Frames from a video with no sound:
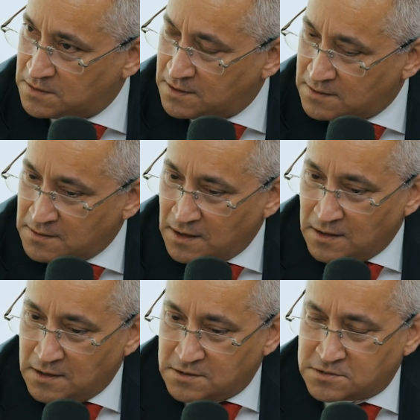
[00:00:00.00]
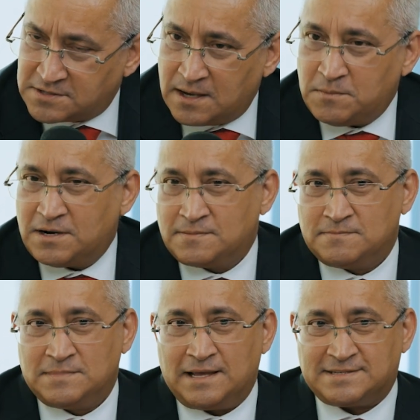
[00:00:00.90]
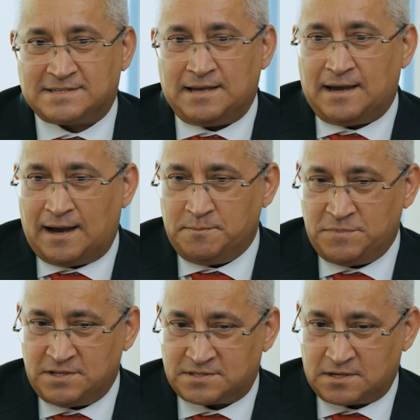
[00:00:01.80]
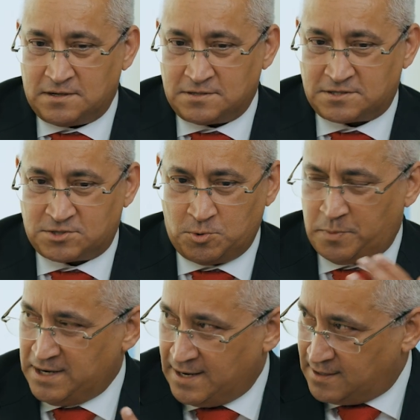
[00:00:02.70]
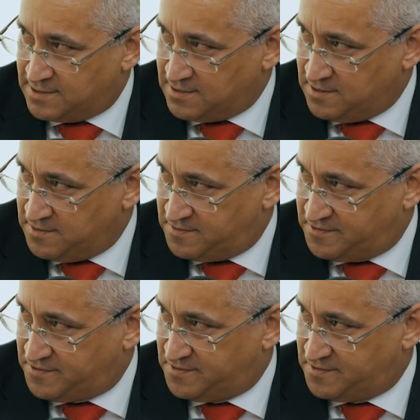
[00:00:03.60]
Okay. So Samar, let's say I'm this super negative,